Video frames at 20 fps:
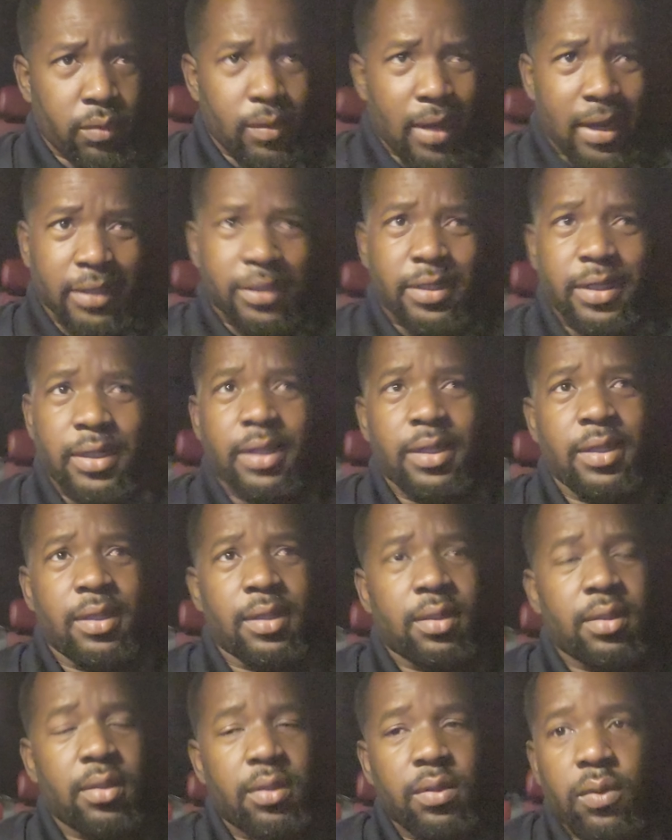you actually
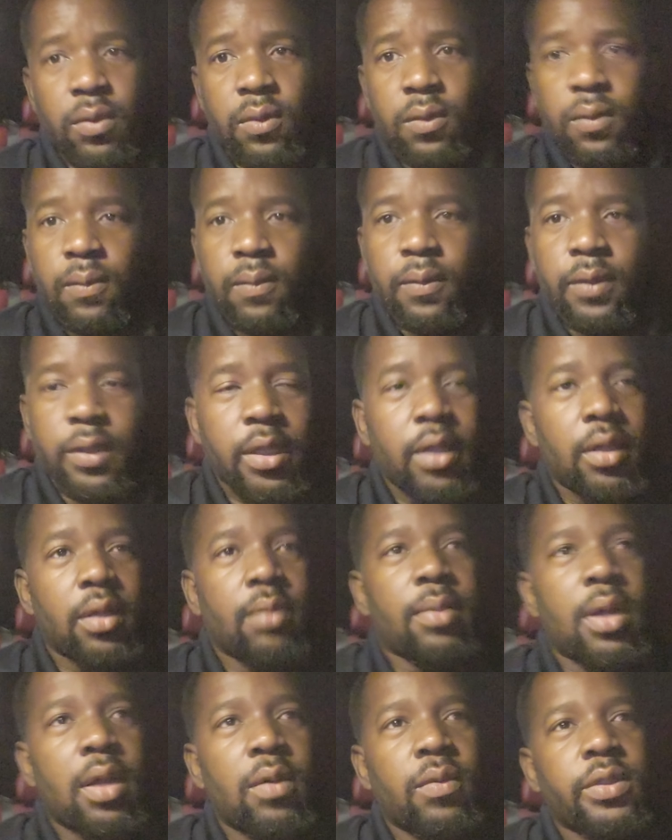
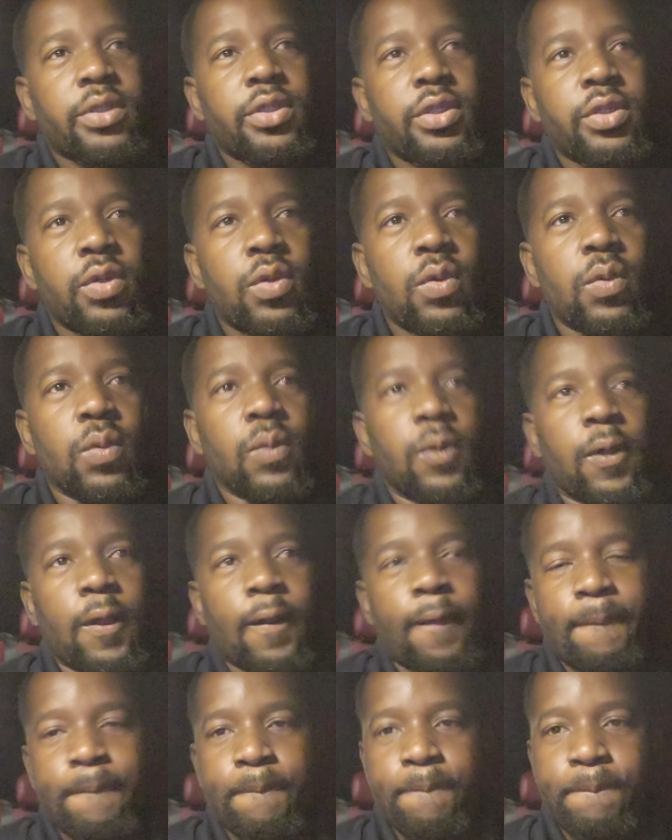care about what you do.
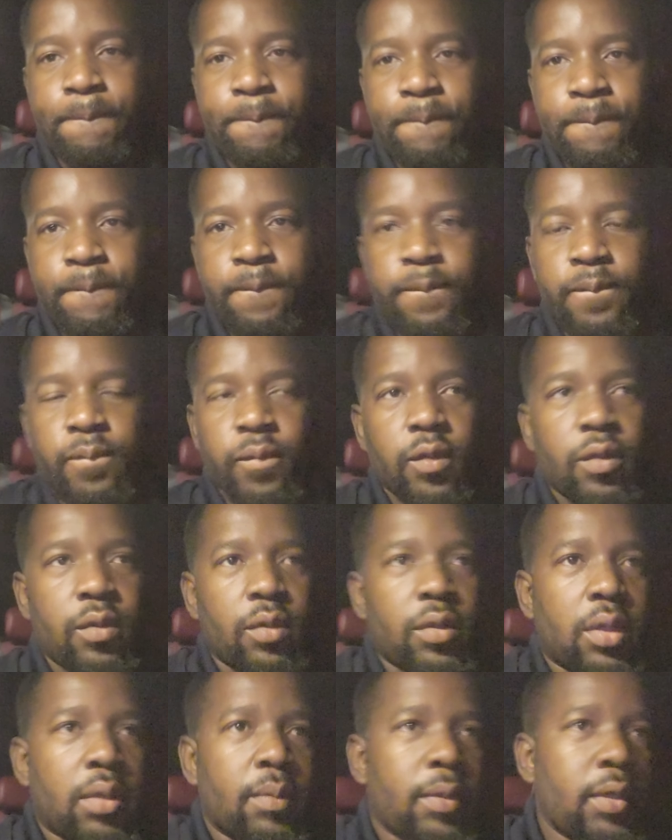
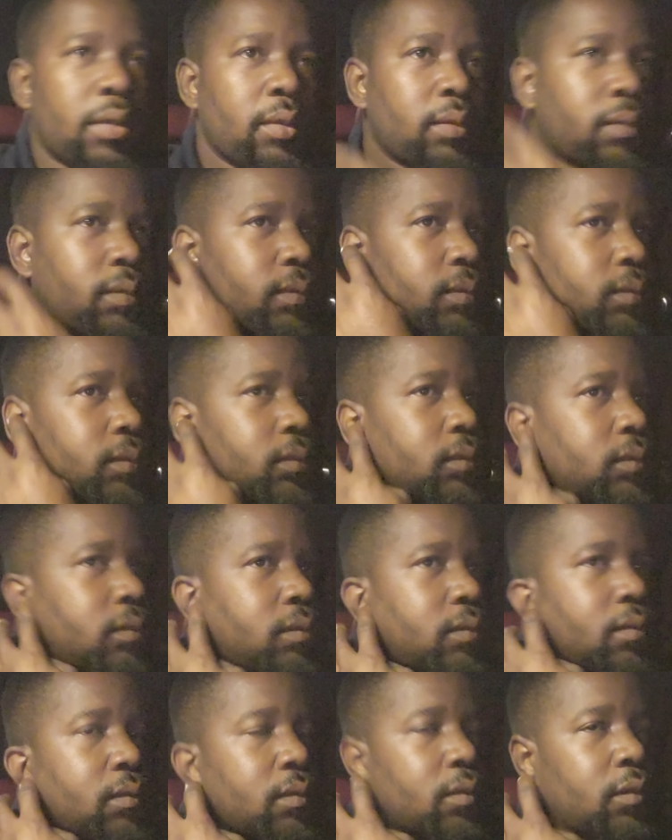You know what I
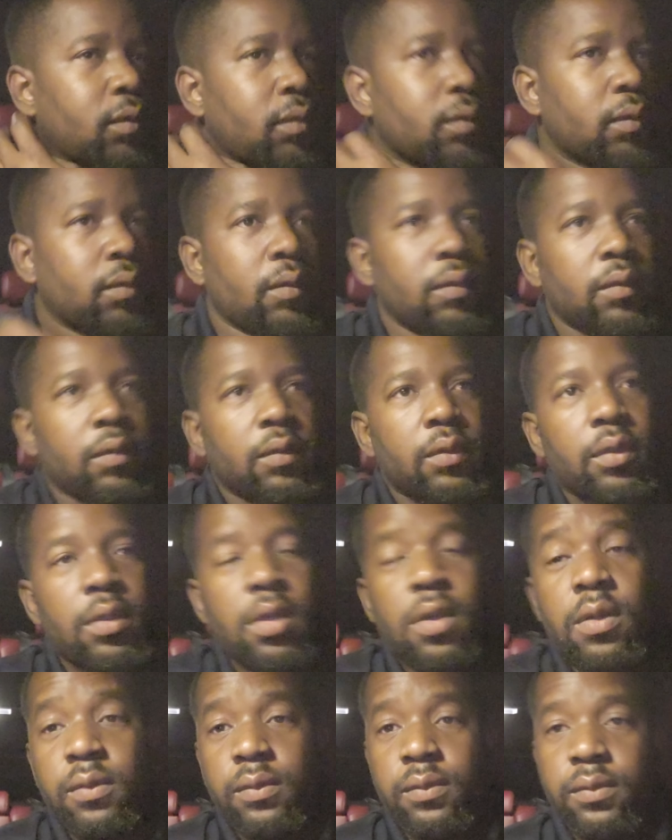mean?
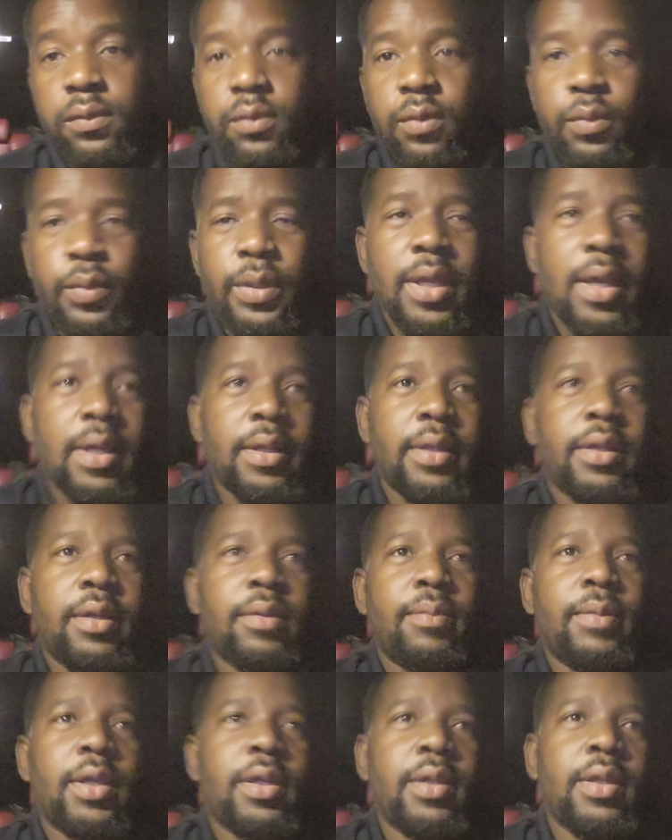Yo, we out of
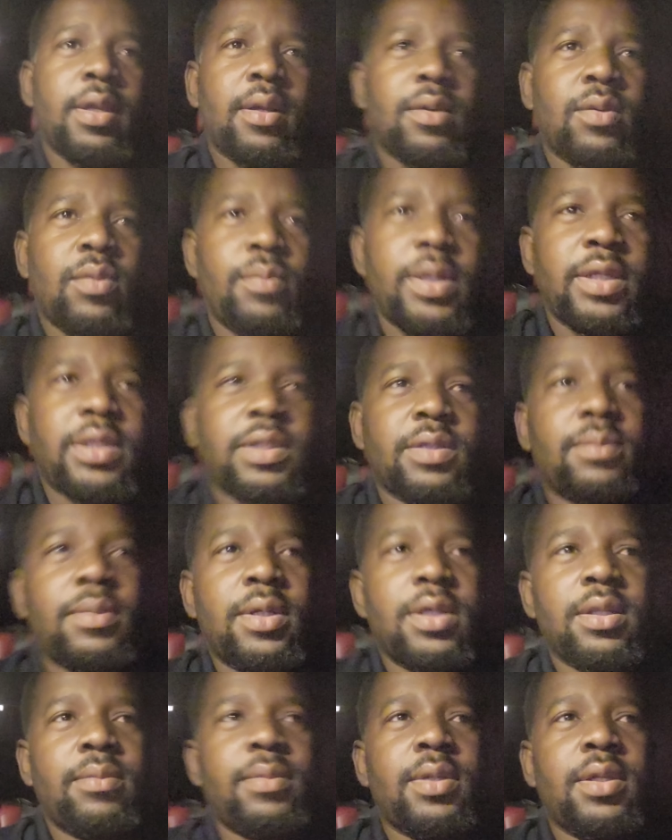here, man. Y'all gonna make
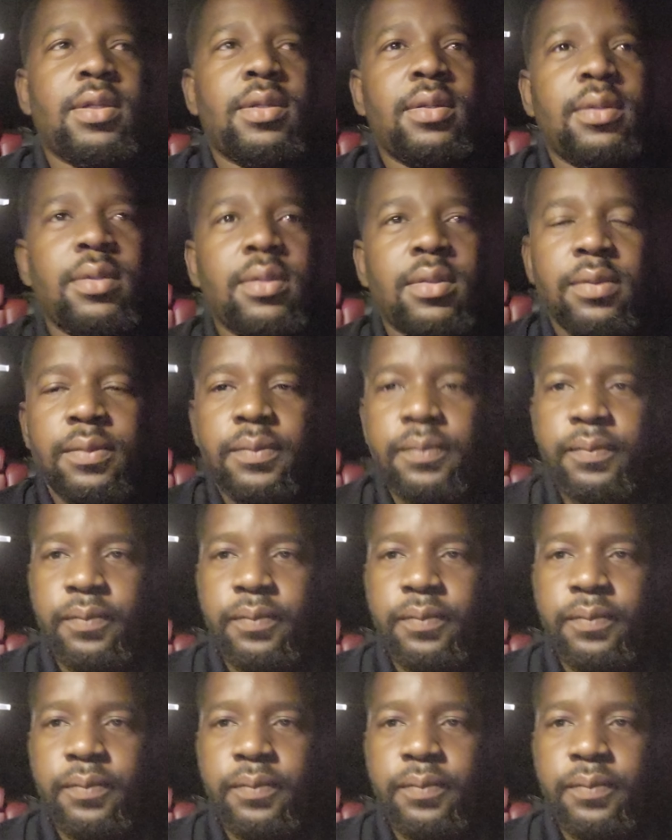some money, man.